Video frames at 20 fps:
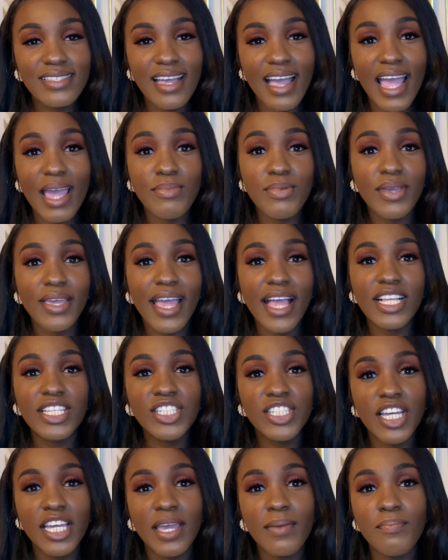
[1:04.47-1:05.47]
time you get
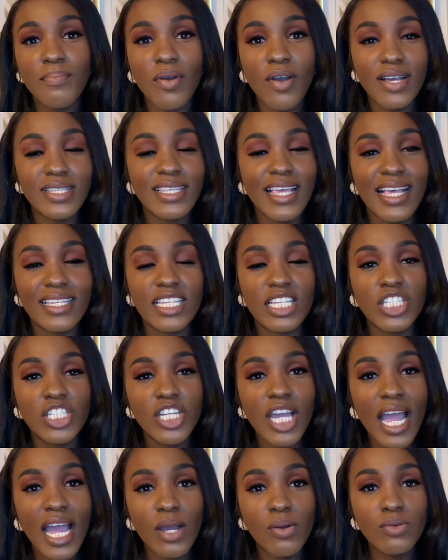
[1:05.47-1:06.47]
chickenpox as a
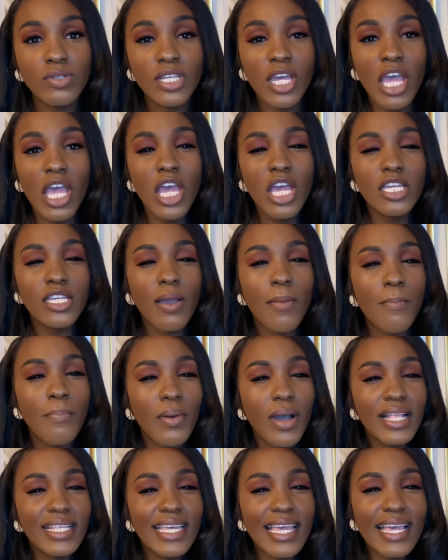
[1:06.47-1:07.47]
child, your
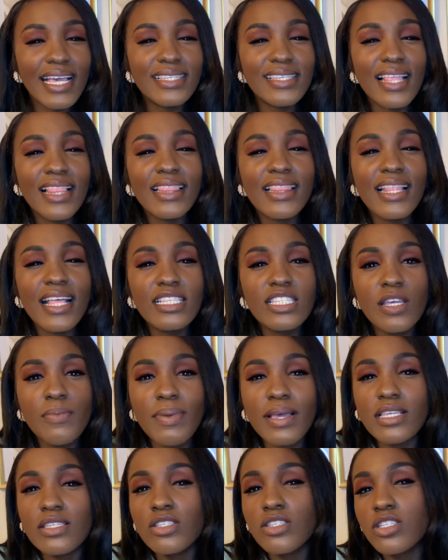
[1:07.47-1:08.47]
body is a little
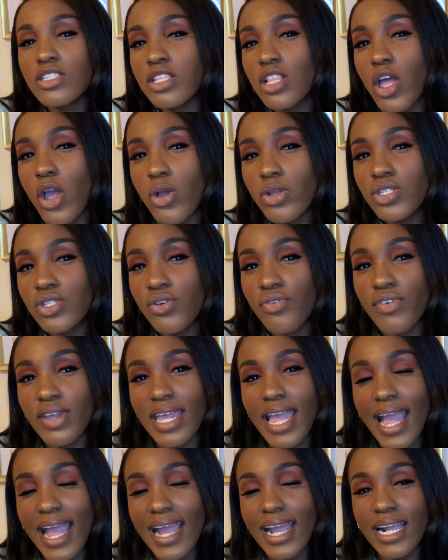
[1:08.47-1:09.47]
bit slow to
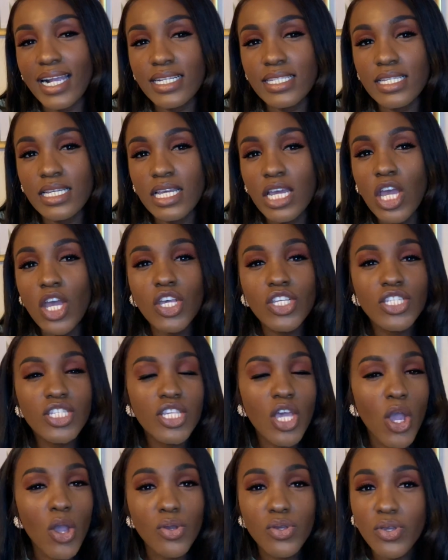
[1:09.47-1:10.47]
react.
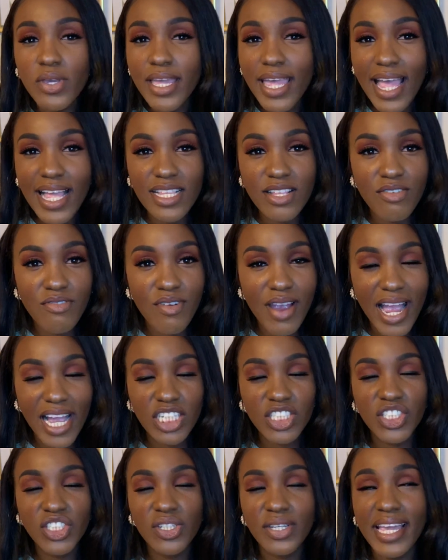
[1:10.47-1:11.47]
So you get the
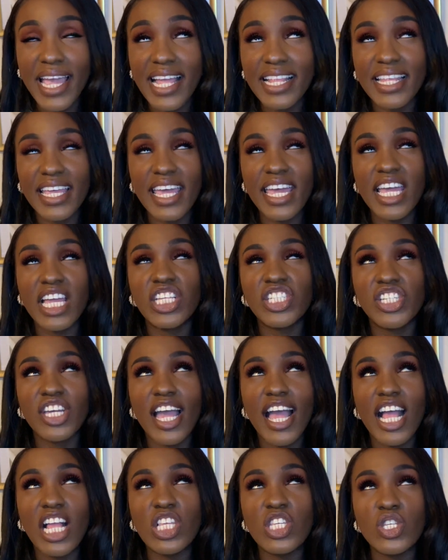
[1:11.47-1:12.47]
rash, you get the itch,
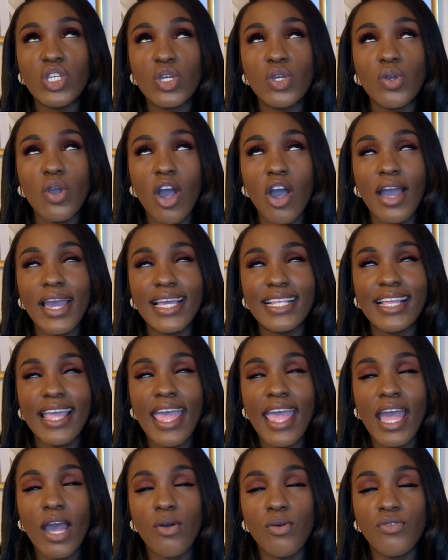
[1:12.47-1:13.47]
and you are in
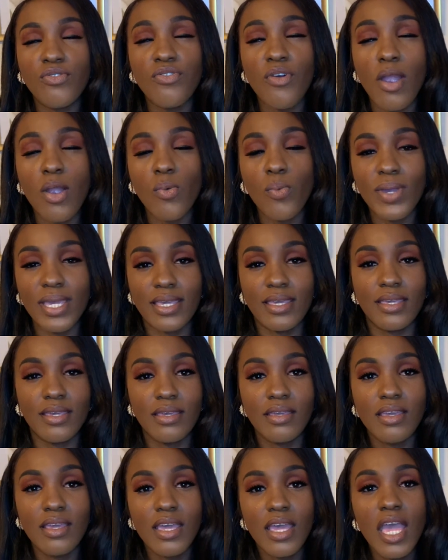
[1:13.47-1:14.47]
hell for a week.
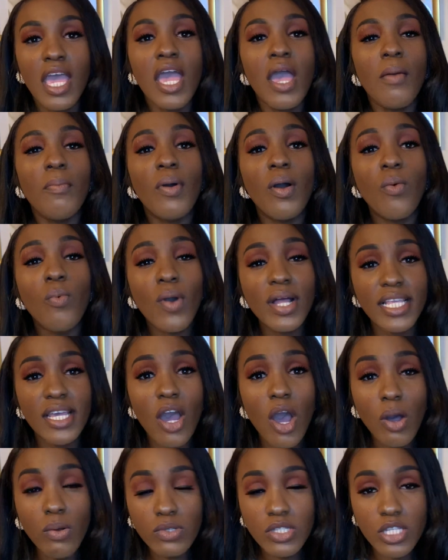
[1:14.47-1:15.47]
But what it
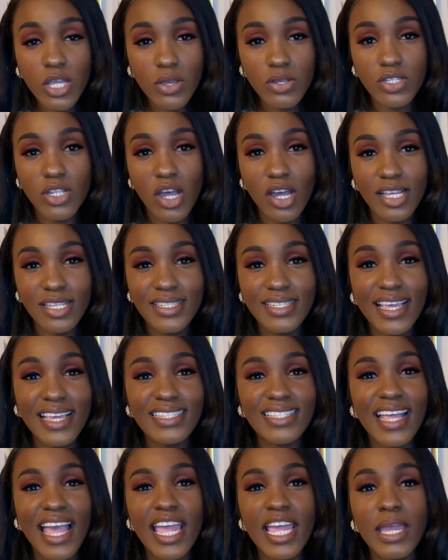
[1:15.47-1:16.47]
also does is
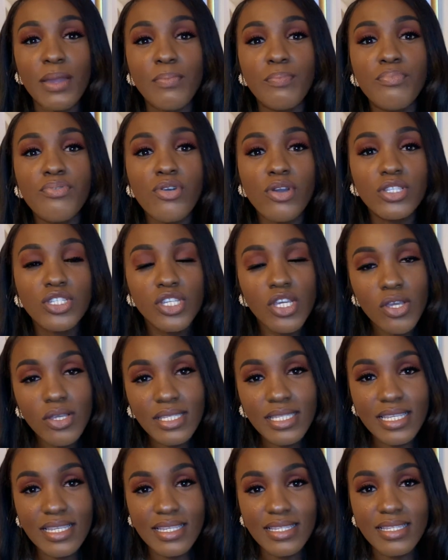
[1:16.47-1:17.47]
that it
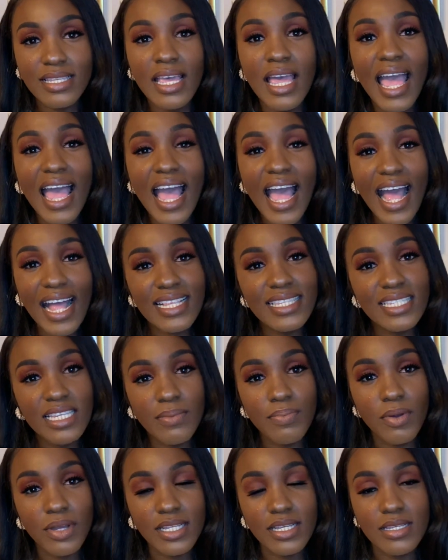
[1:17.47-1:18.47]
produces
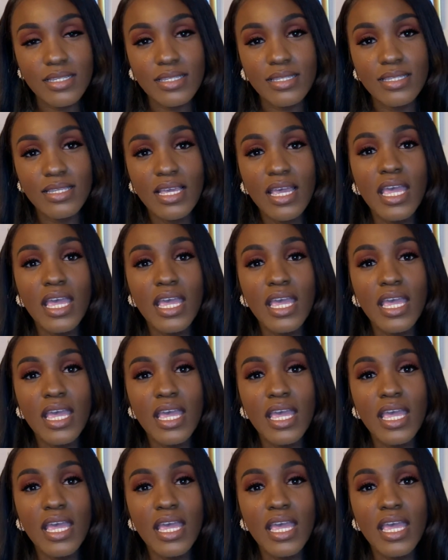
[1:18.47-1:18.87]
antibodies.